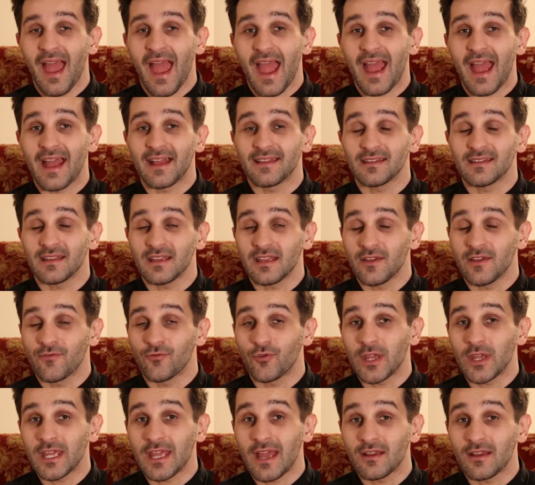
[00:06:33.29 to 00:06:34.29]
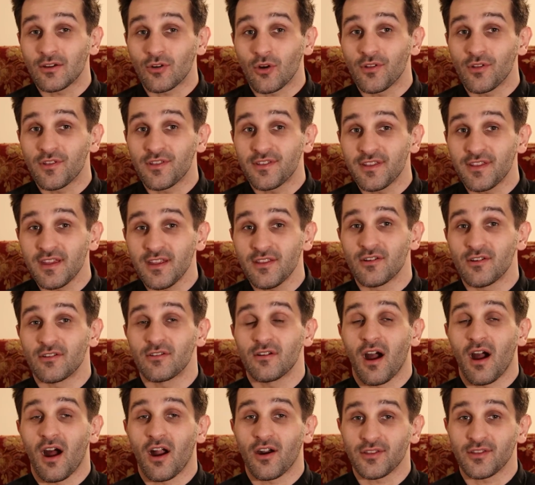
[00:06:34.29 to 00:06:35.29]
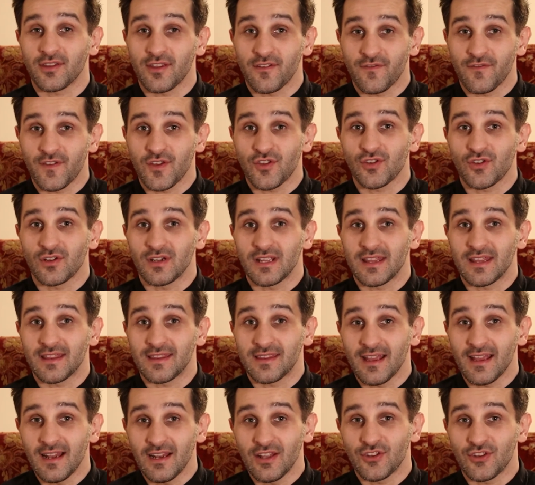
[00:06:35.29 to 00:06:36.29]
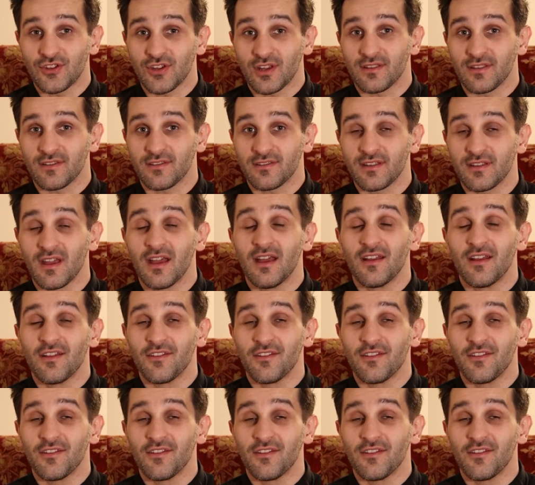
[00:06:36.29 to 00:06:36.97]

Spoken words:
and if we can consider artificial intelligence